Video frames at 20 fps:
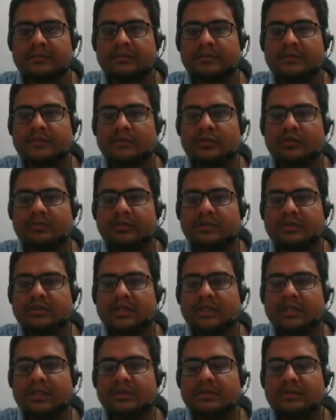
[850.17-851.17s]
That means
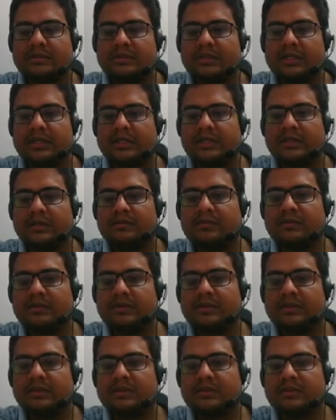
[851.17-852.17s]
that sine
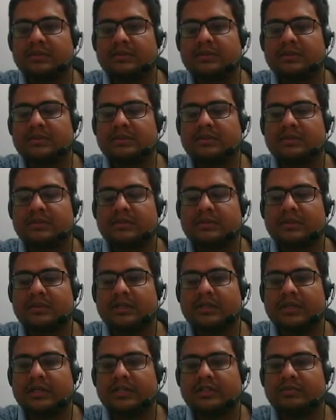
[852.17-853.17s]
inverse
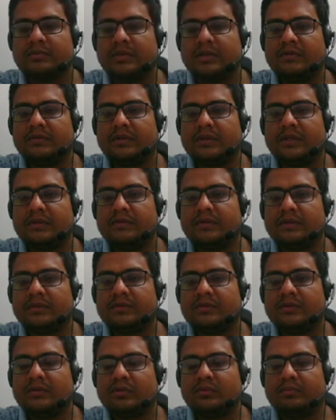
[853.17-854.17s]
x by 5, that is
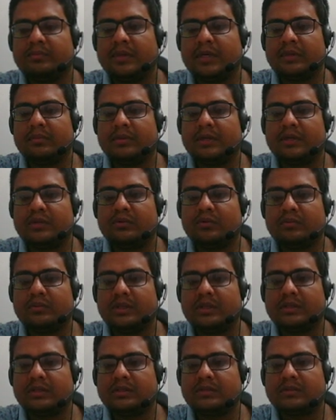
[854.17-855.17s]
equal to pi by 2
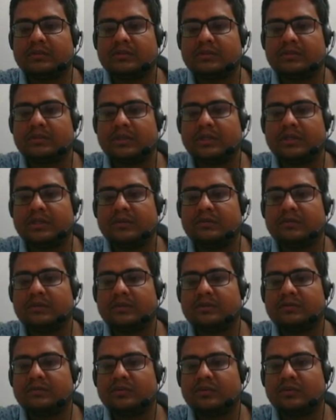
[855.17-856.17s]
minus sine inverse
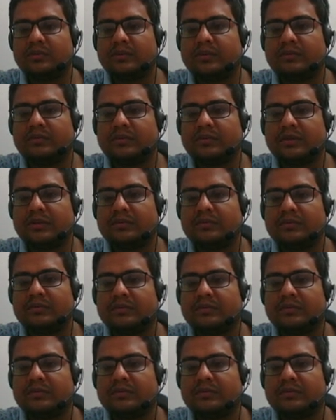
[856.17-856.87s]
4 by 5.